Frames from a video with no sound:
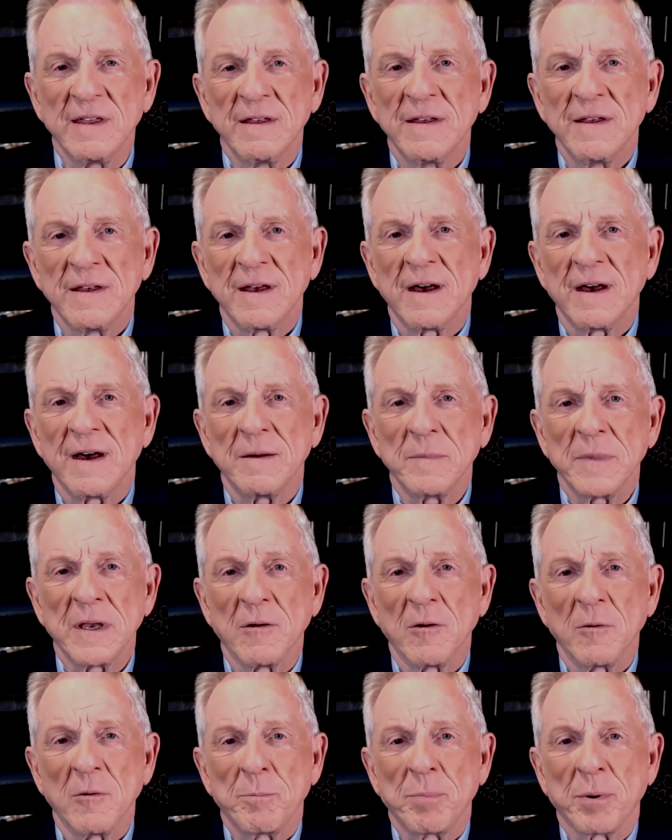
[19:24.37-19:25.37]

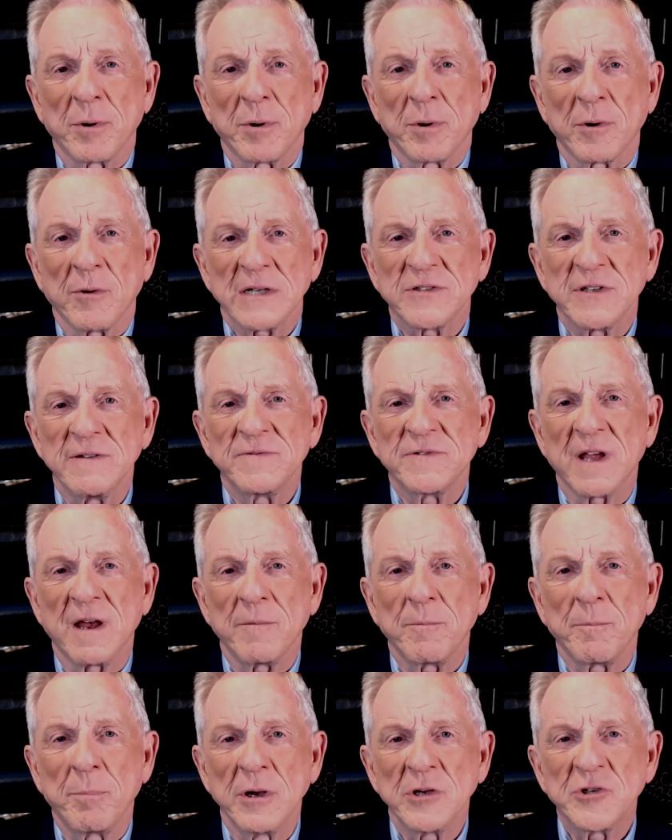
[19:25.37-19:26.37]
progressives
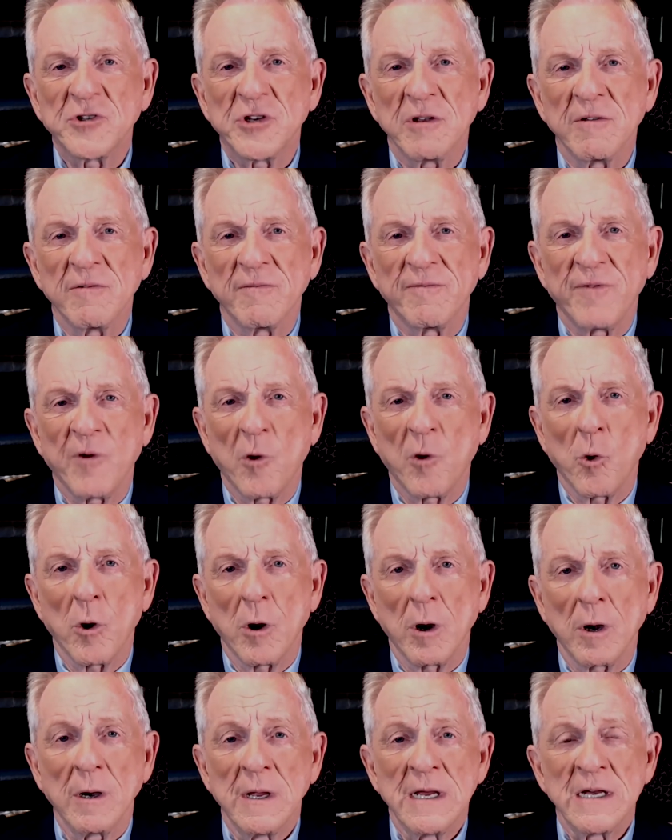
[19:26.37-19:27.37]
pushing
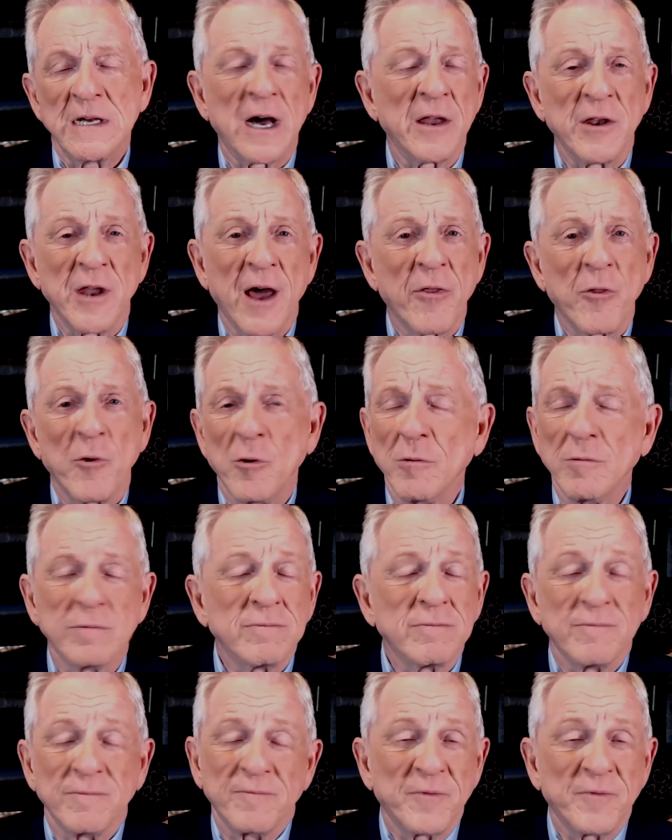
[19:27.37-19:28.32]
for another